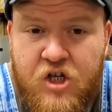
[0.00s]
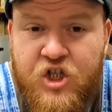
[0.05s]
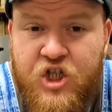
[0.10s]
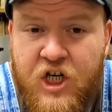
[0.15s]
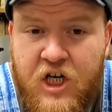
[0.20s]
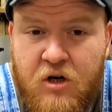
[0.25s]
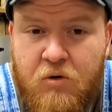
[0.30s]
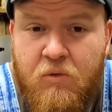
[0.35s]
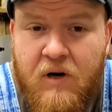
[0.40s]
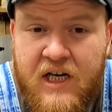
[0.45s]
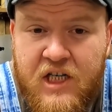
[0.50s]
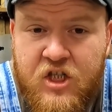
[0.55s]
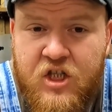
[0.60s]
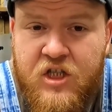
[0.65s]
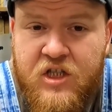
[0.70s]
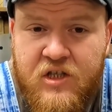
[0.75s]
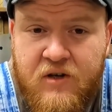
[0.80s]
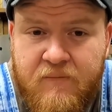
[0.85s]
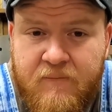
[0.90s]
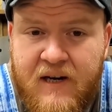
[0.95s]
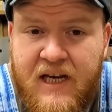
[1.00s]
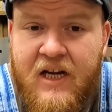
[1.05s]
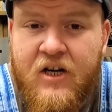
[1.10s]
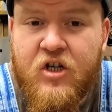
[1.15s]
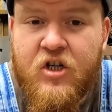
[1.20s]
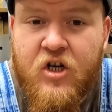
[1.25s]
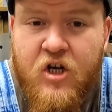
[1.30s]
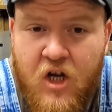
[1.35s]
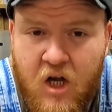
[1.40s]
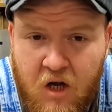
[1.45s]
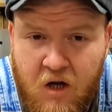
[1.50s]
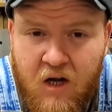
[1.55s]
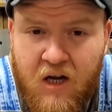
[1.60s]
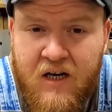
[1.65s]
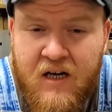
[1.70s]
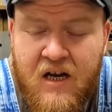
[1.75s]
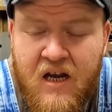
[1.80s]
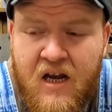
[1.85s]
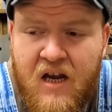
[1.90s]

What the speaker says: Generations of men gone.